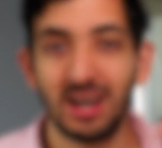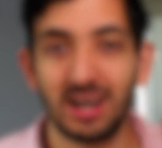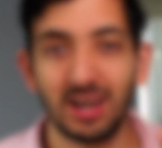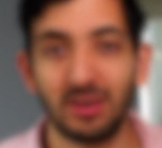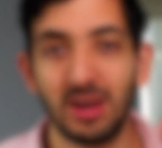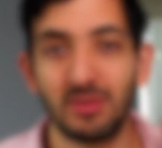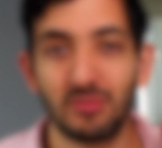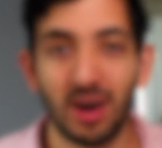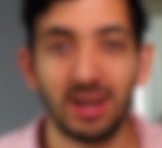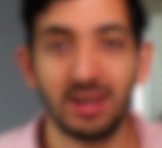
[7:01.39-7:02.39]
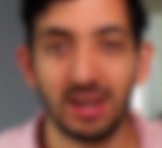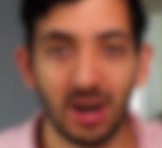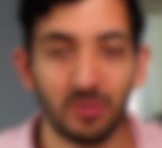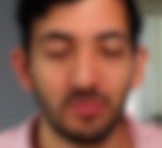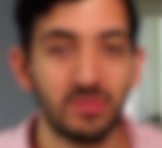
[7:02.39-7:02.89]
Click on it right
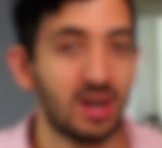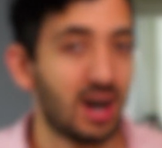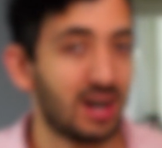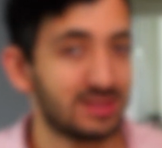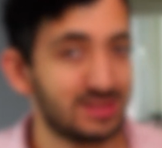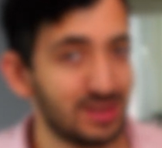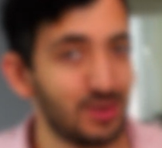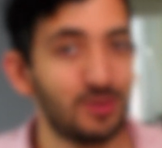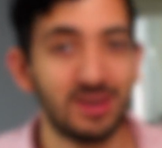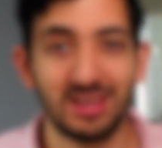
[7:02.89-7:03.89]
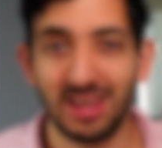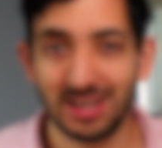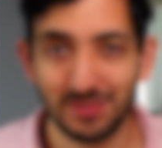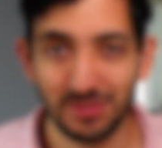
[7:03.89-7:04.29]
now. I'll see you in the next